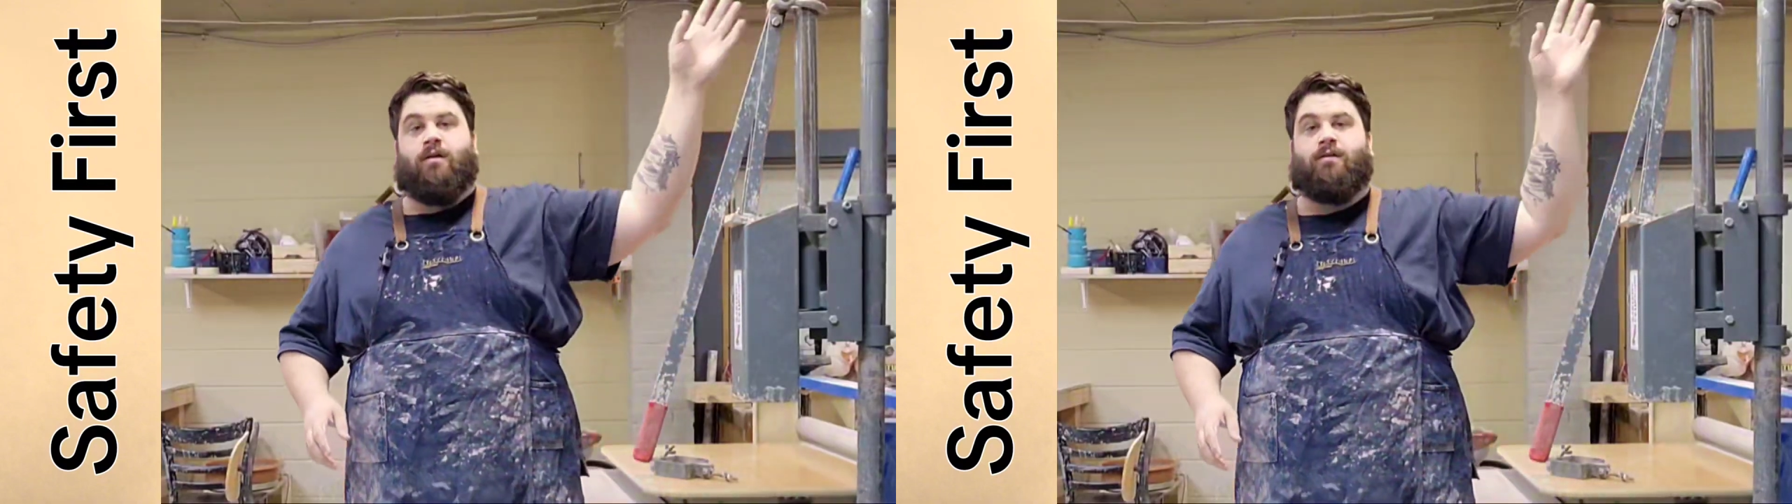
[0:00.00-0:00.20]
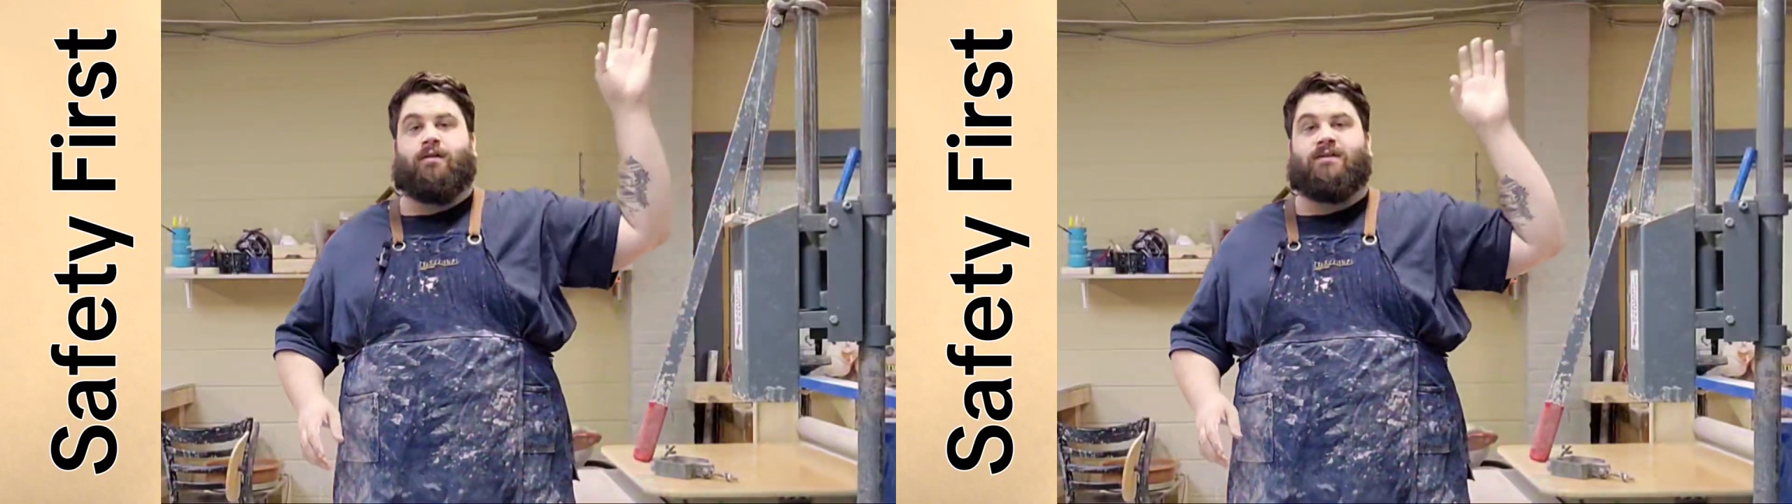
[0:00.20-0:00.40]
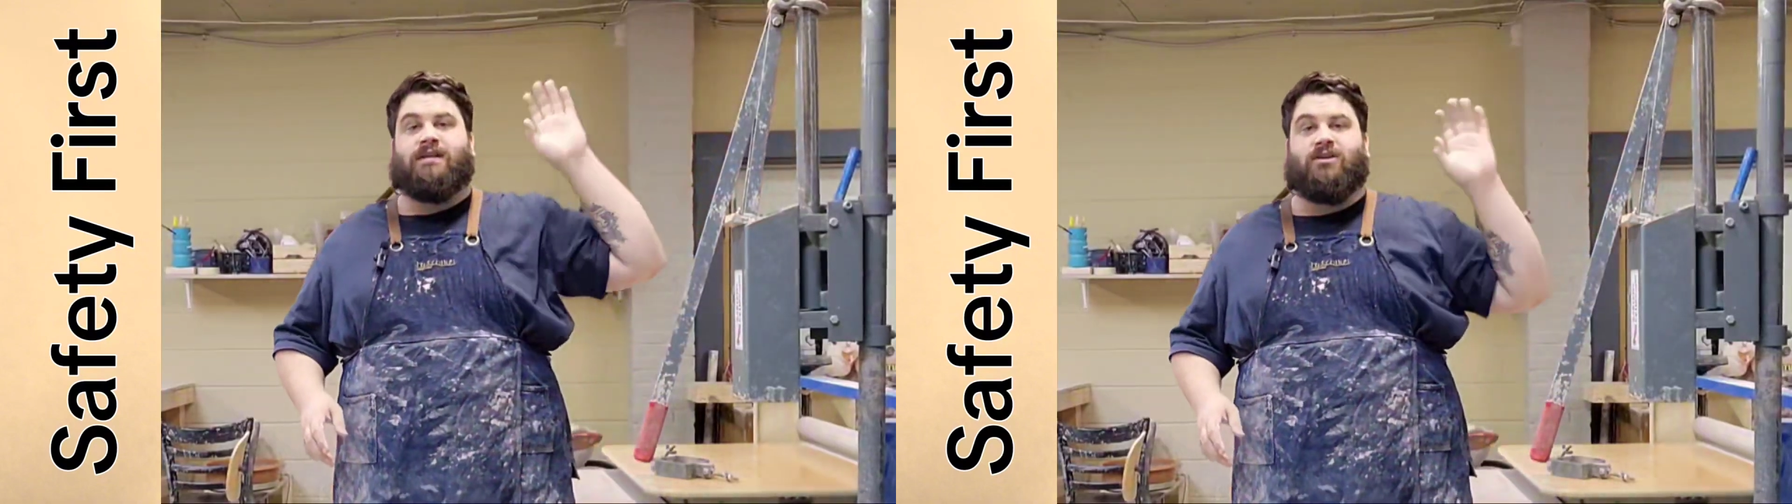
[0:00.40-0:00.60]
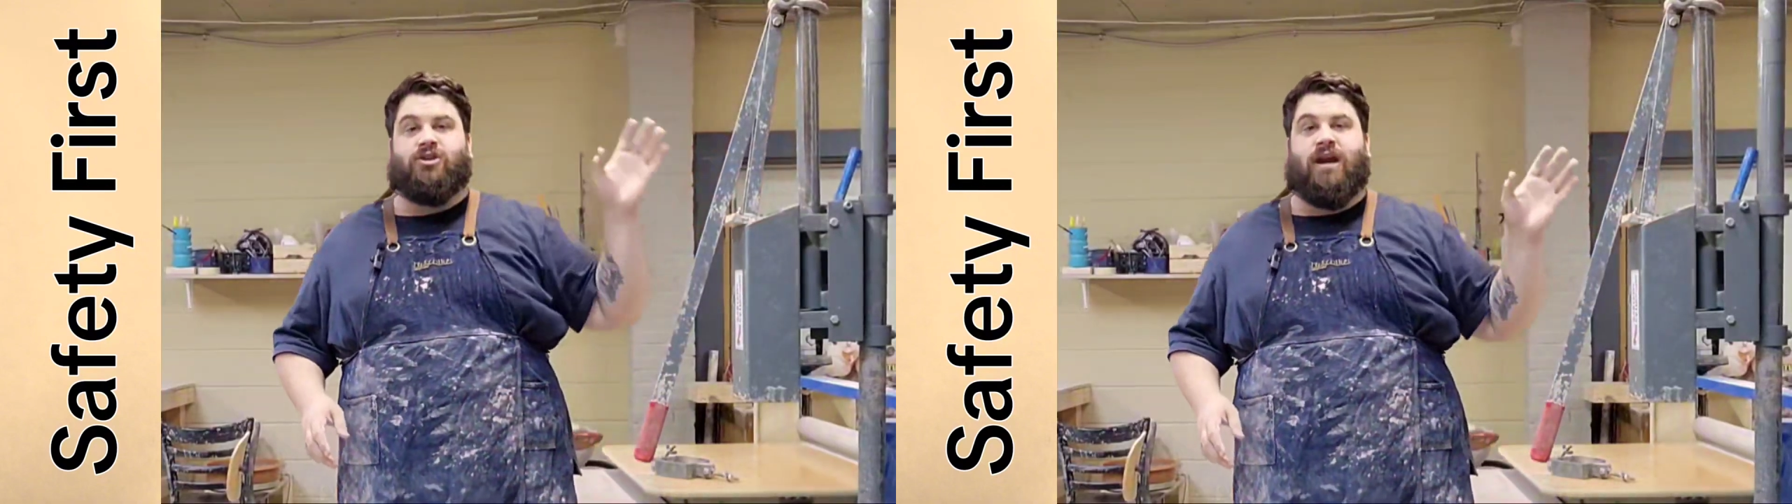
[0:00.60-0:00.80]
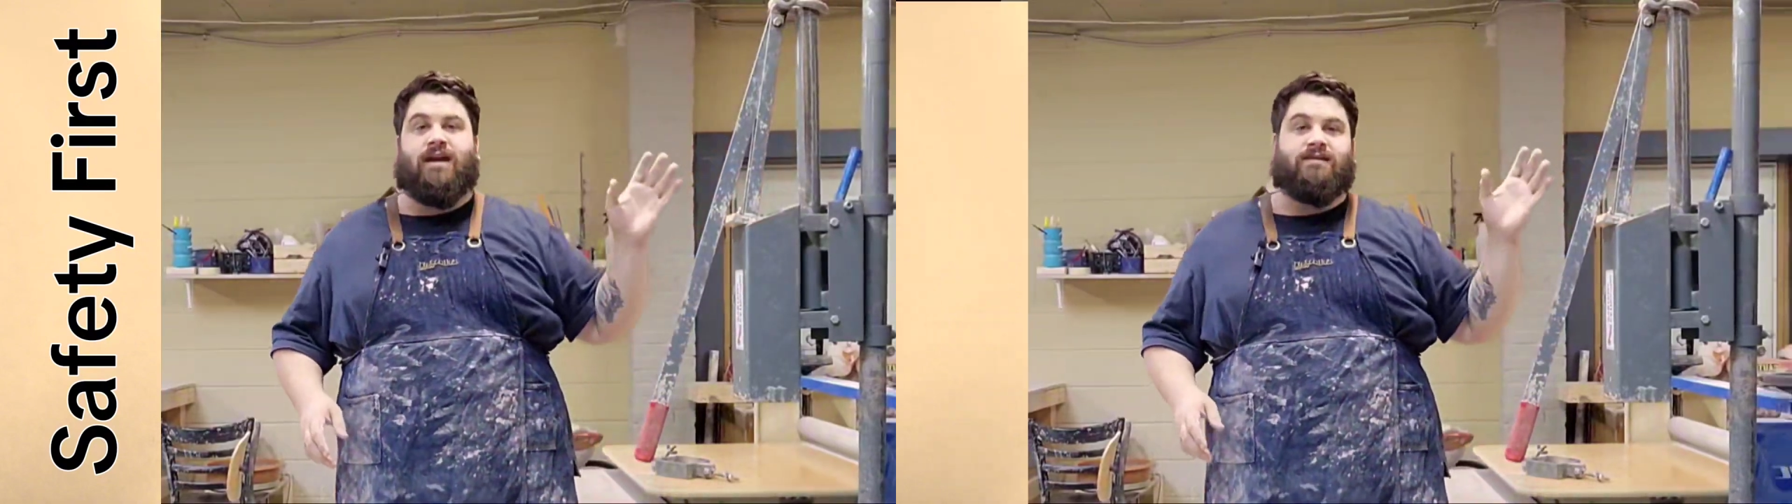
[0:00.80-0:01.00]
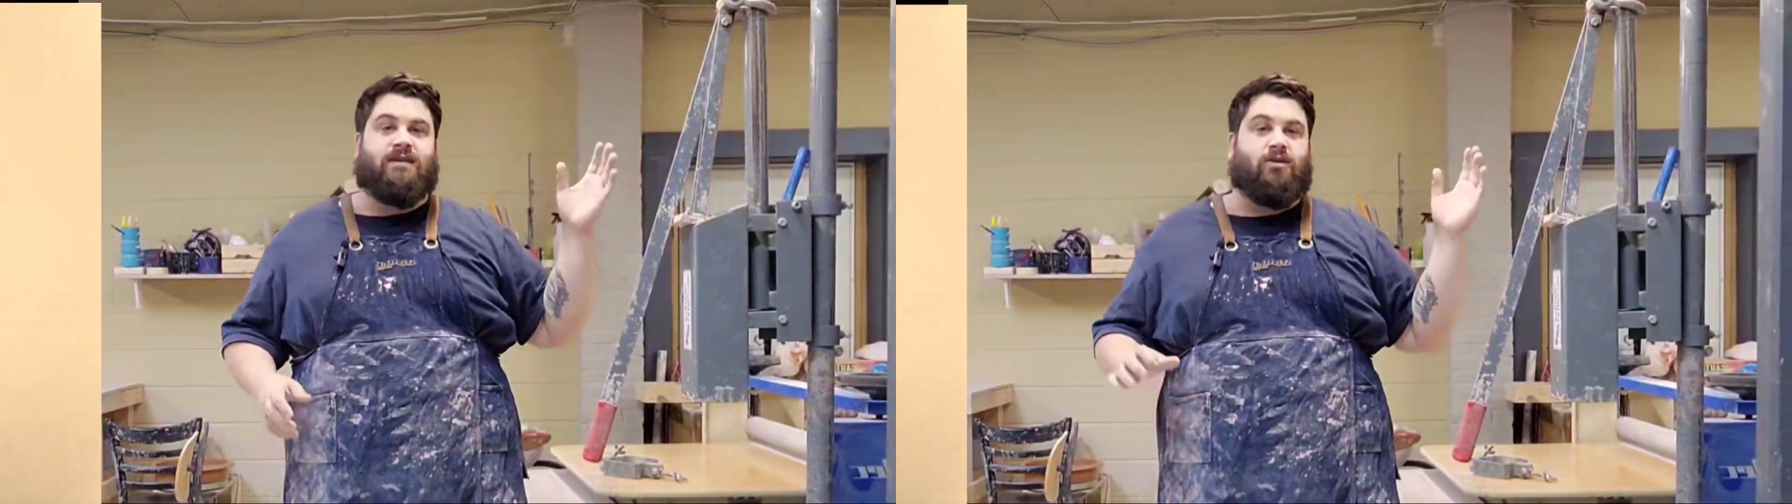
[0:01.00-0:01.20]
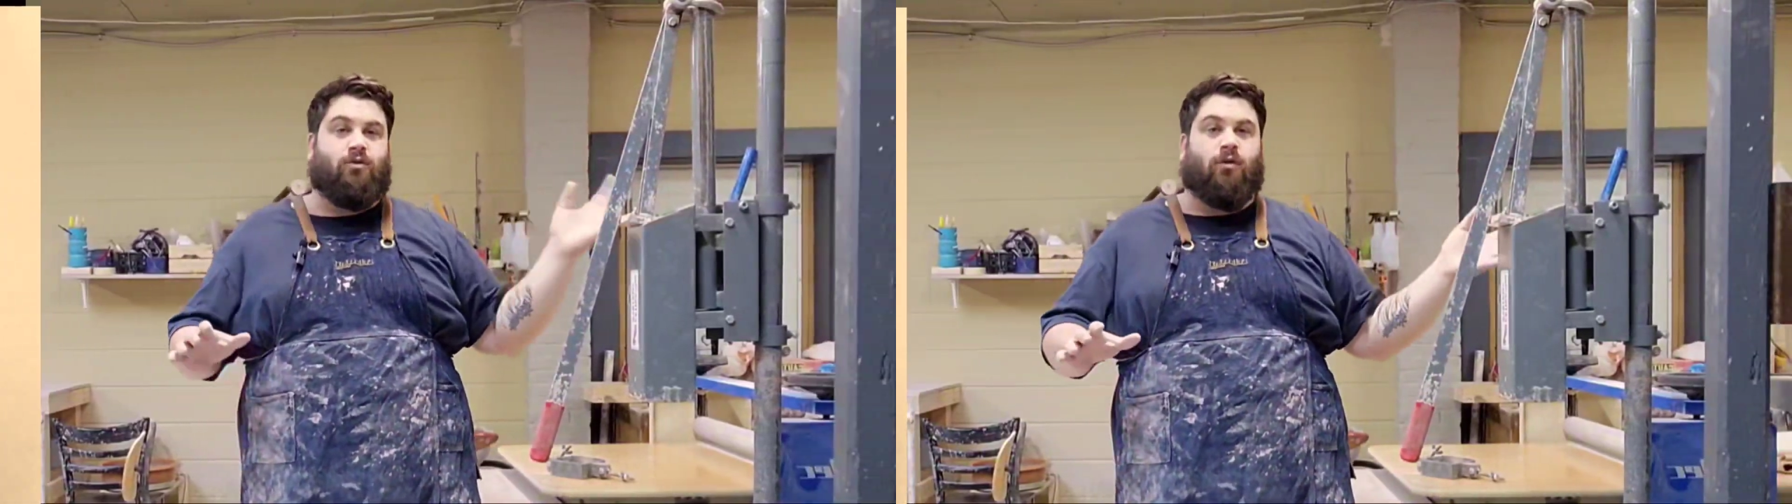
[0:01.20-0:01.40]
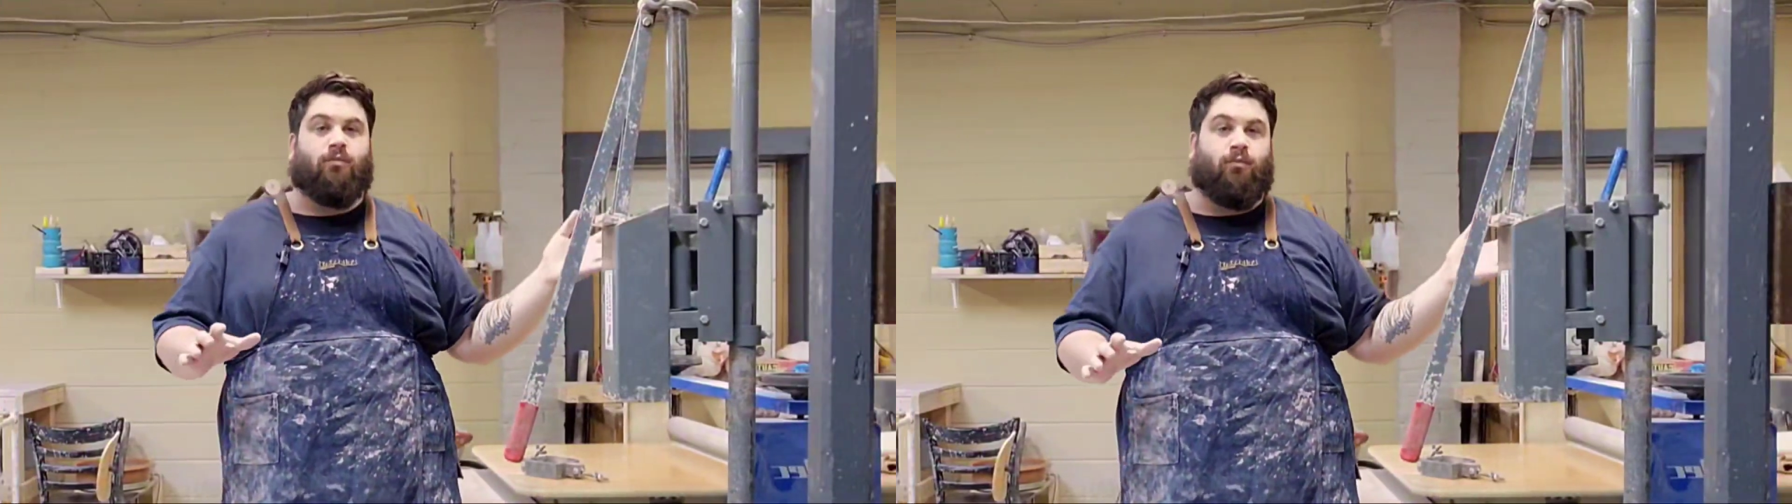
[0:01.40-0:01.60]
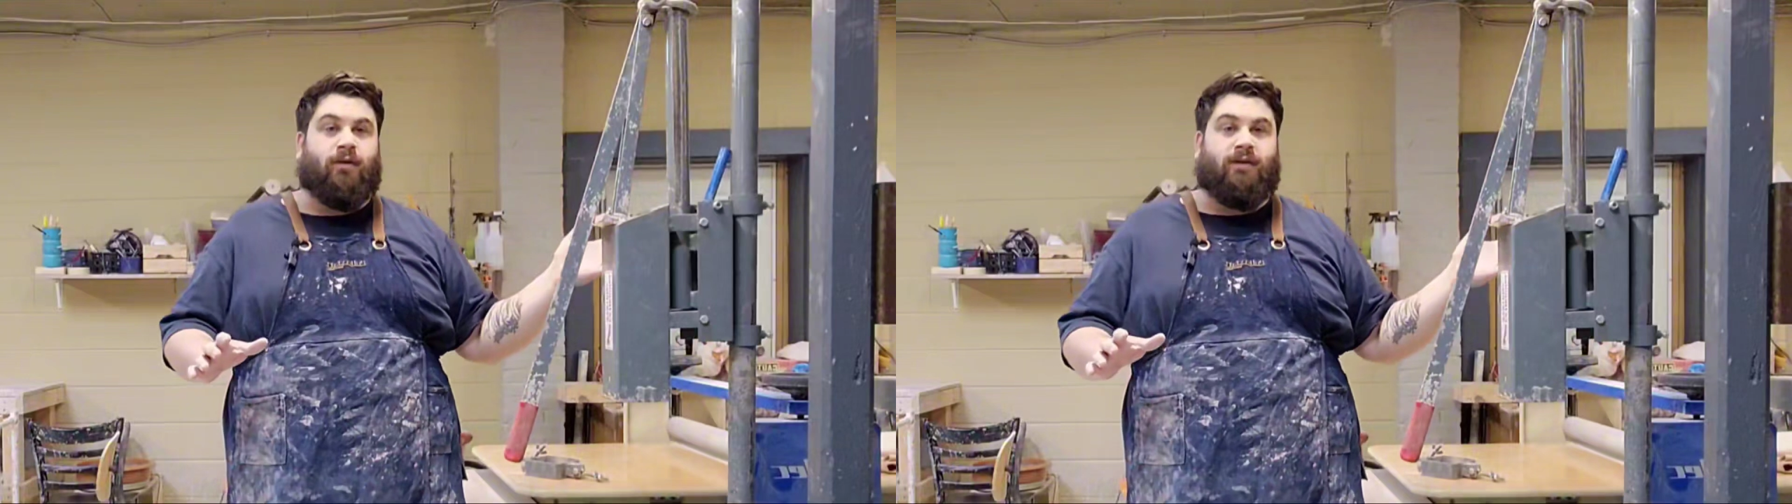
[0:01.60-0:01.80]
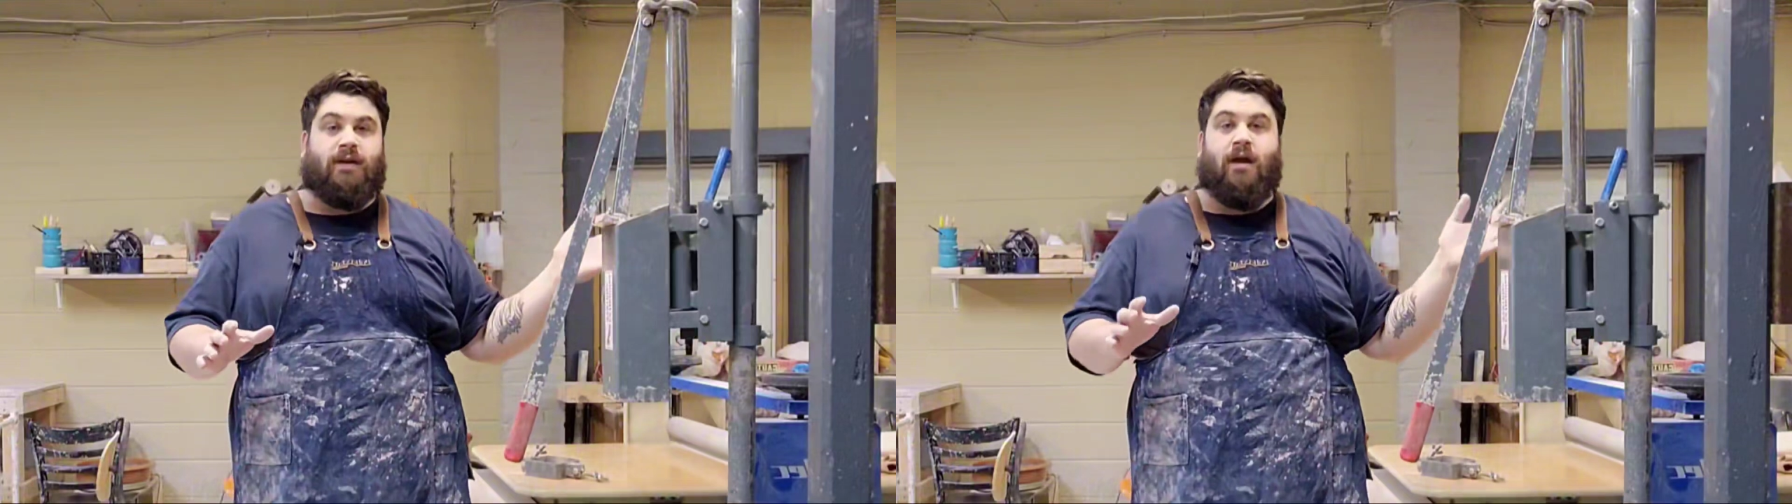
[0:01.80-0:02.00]
there is a chance that you could
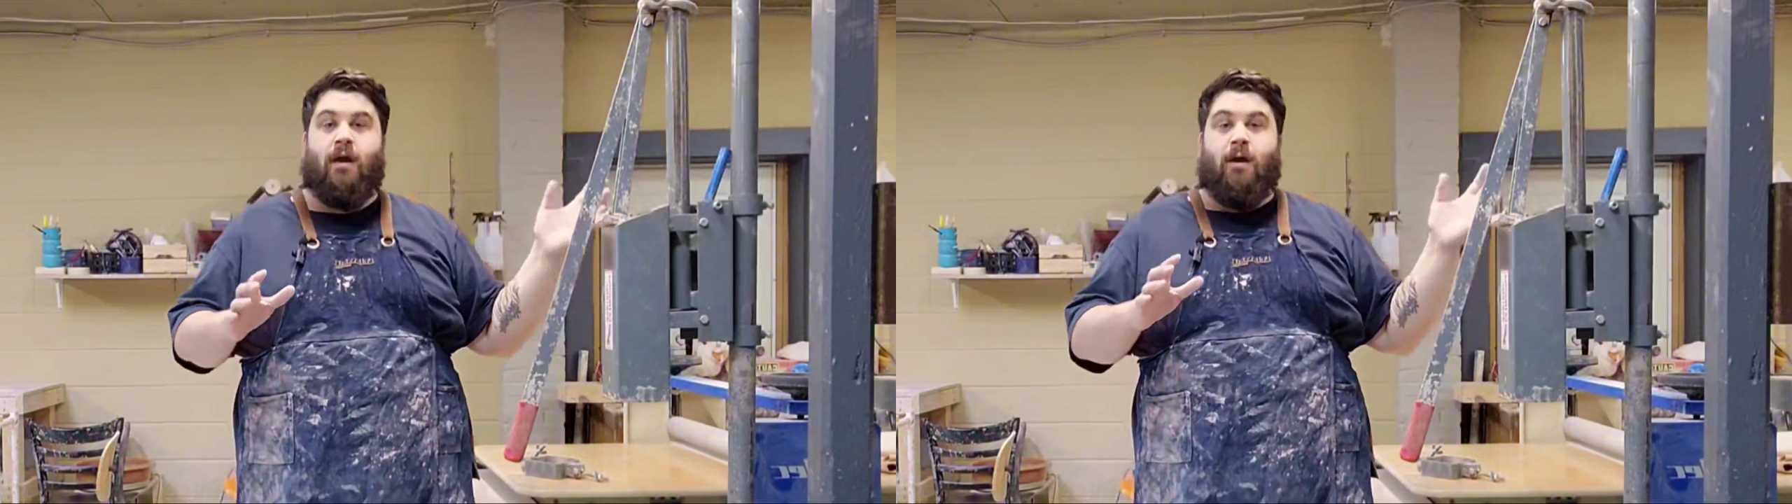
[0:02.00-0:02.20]
really